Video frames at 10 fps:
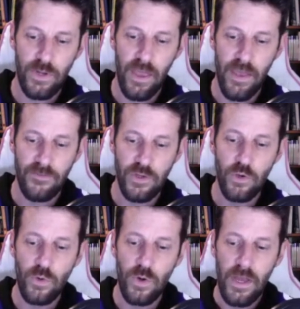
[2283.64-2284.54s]
if
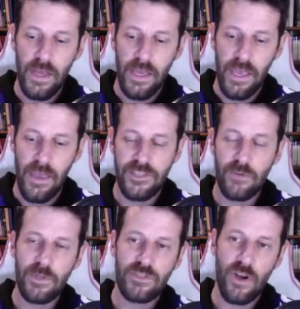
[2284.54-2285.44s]
you if
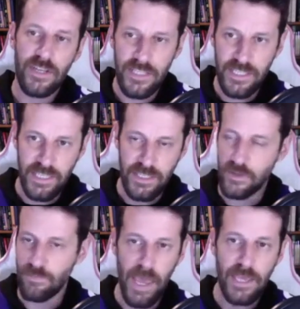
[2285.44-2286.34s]
someone's trying to
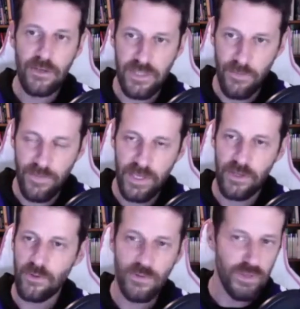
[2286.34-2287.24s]
pay you something
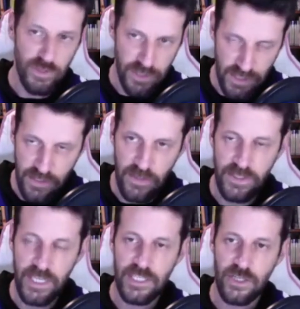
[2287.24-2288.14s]
you
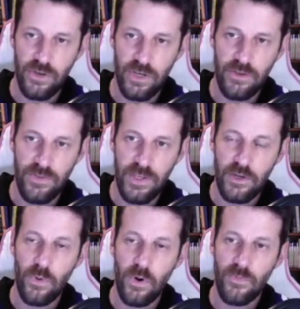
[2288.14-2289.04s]
disagree you think
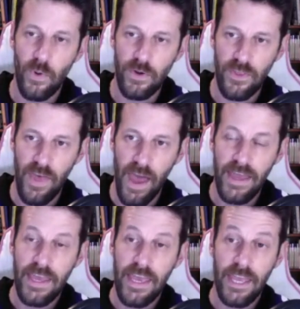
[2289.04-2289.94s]
you're worth more than
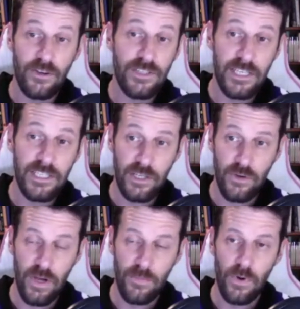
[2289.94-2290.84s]
that and you're
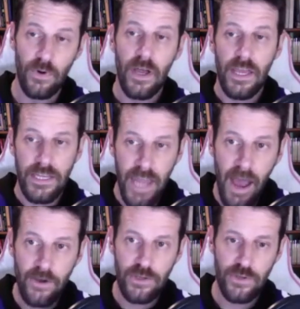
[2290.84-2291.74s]
disagreeable
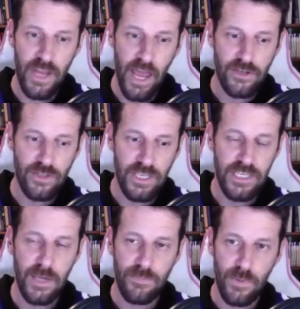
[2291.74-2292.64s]
now you can actually
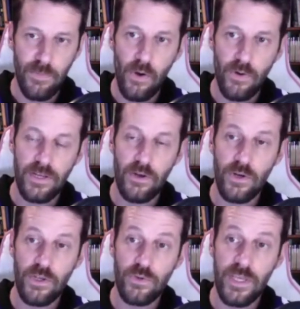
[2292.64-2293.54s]
get promoted
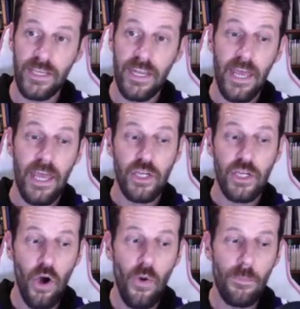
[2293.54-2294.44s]
or you can
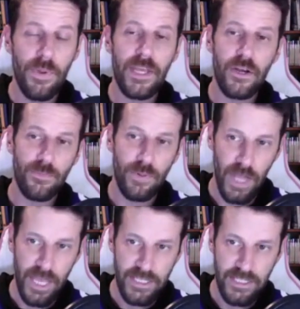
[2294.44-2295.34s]
go bigger
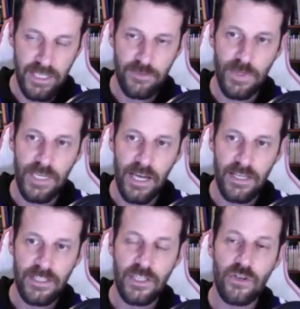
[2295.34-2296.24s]
places
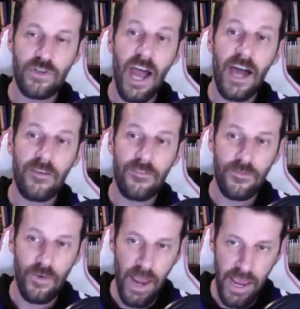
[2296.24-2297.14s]
because you're not
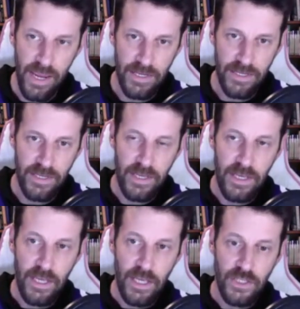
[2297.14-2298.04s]
afraid
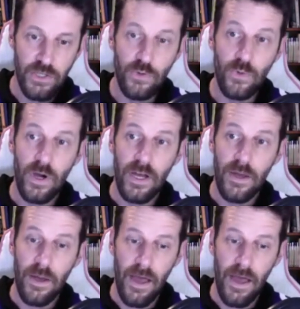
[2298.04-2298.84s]
to mm-hmm.